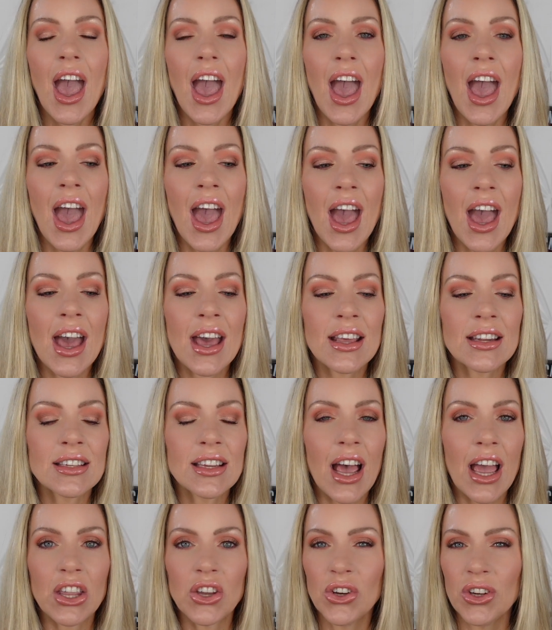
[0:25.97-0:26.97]
And
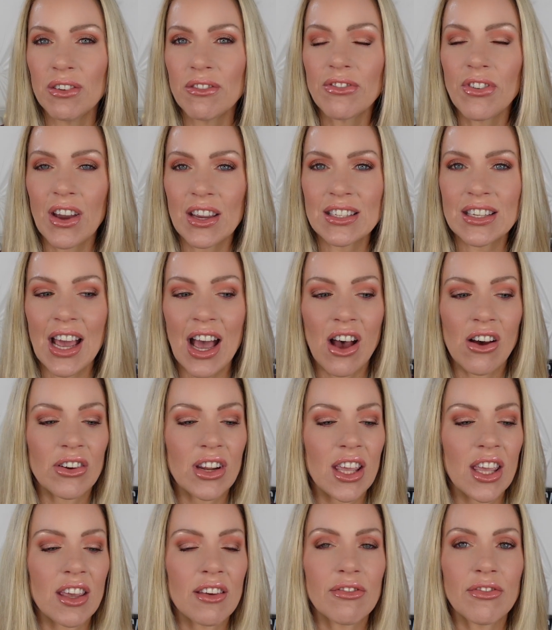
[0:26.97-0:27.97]
I couldn't find
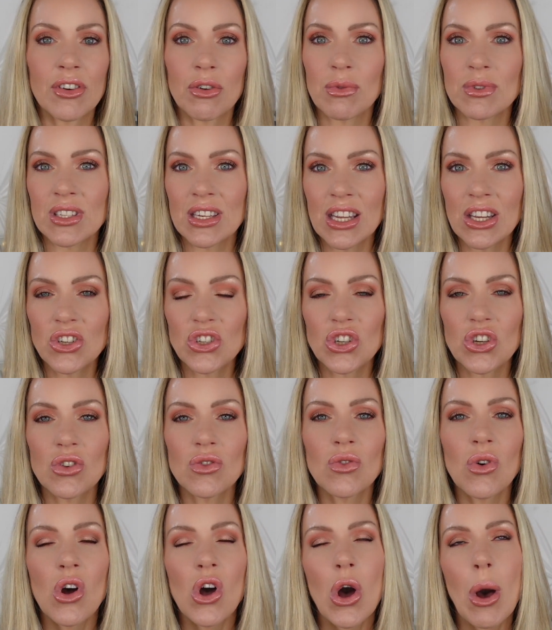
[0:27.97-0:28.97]
out if it was an
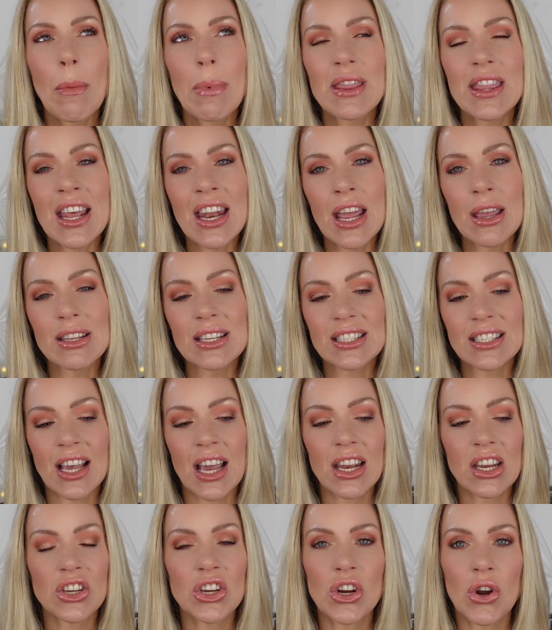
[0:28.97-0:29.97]
issue, but then I
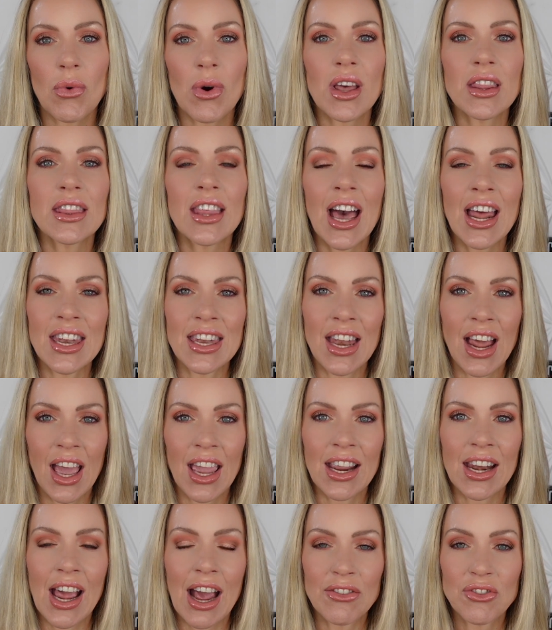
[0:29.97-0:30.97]
decided, that
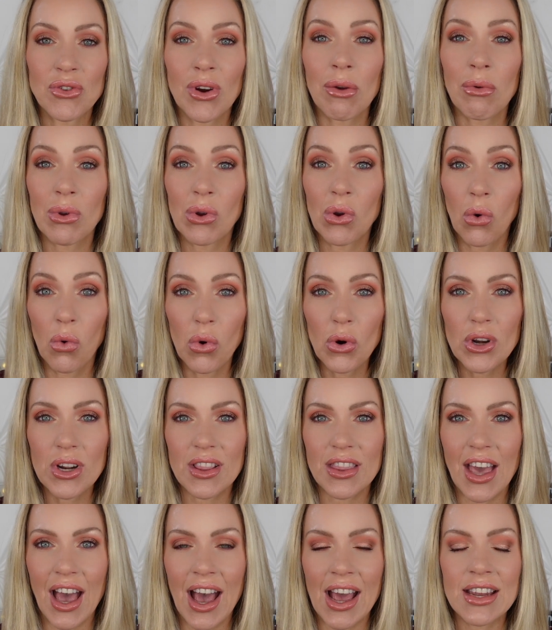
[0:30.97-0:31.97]
night after I
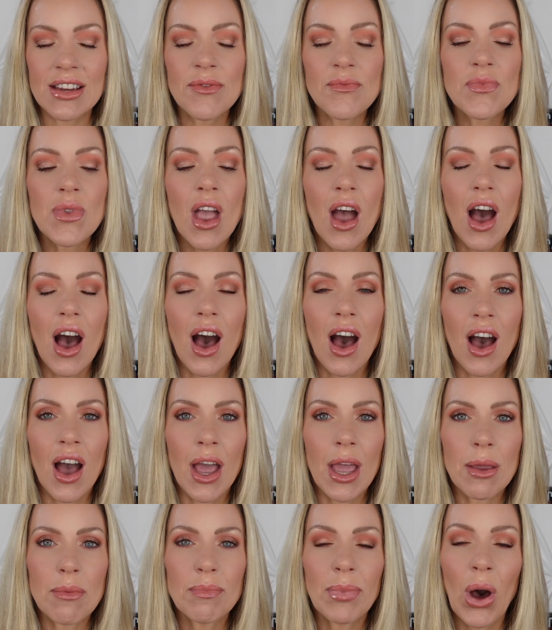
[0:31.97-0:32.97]
recorded that,
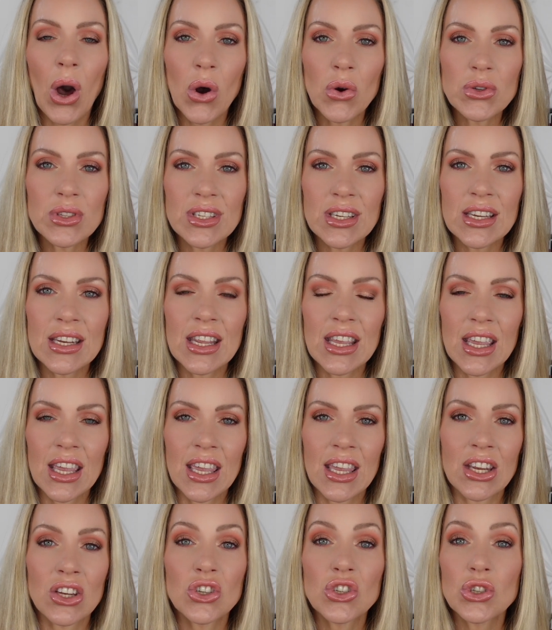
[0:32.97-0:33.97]
I posted
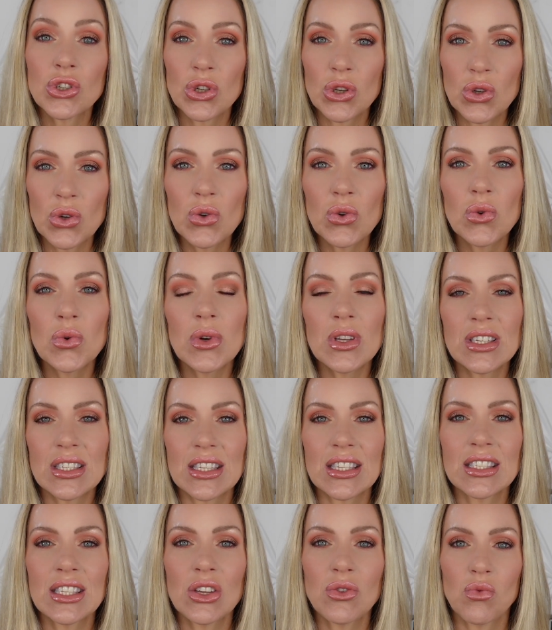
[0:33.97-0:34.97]
in two
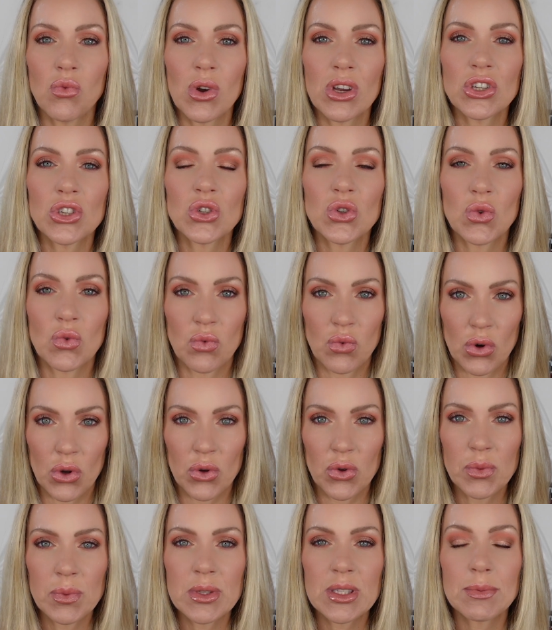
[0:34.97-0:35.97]
Disney Wish
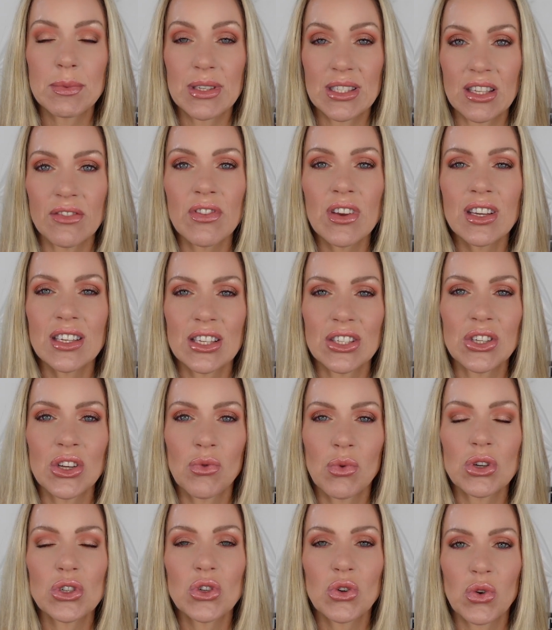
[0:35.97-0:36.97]
groups, specific Disney
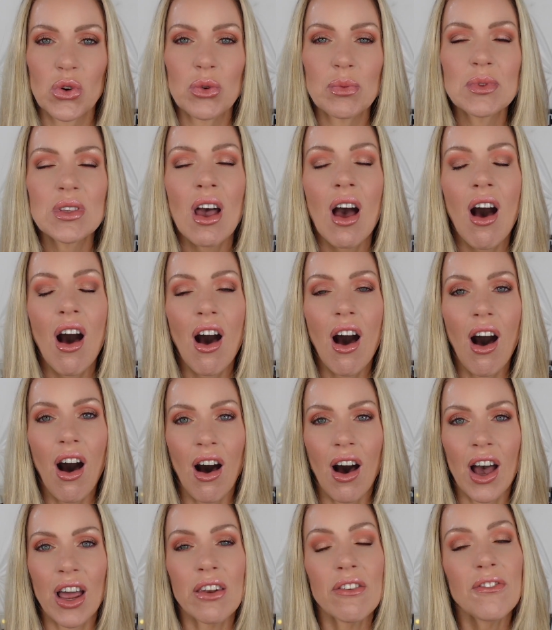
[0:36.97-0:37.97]
Wish groups
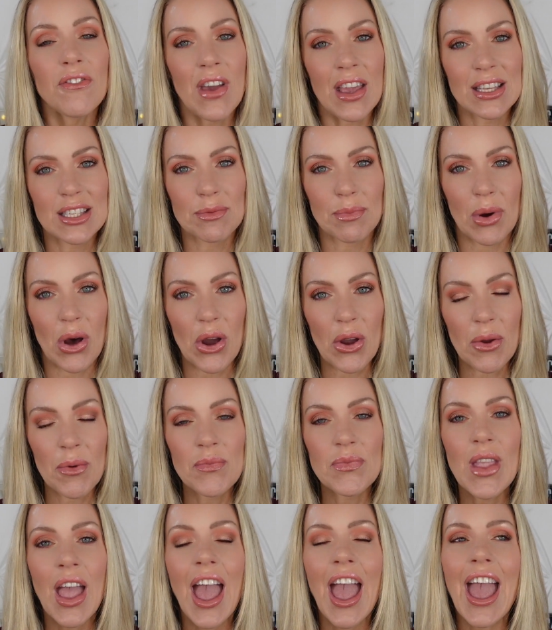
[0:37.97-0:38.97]
on Facebook.
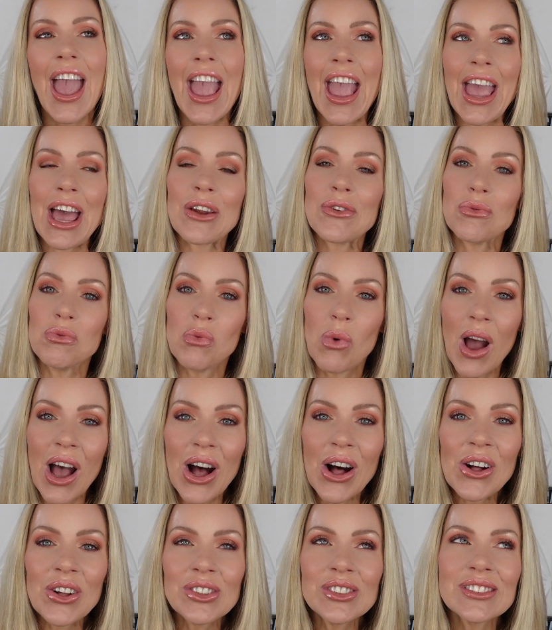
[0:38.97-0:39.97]
And
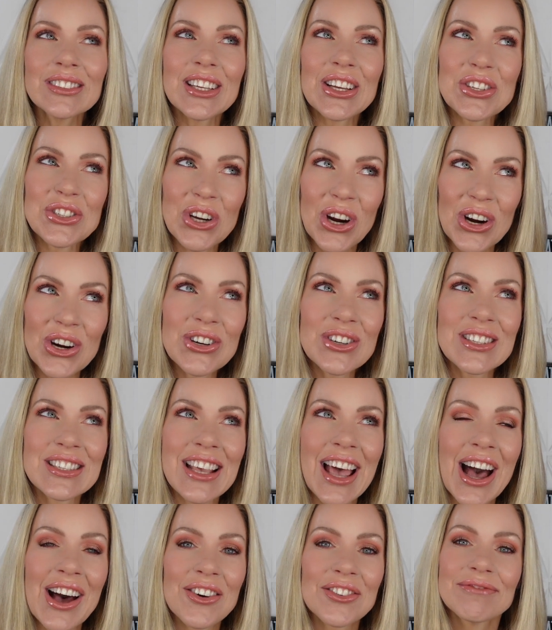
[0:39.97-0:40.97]
well, it turns
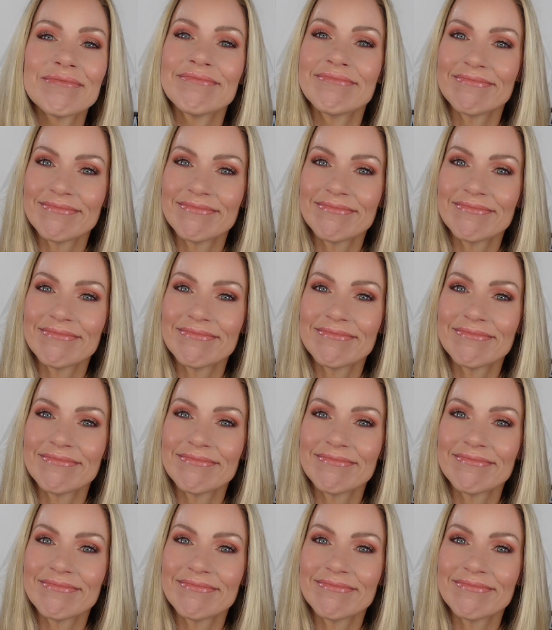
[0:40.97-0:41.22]
out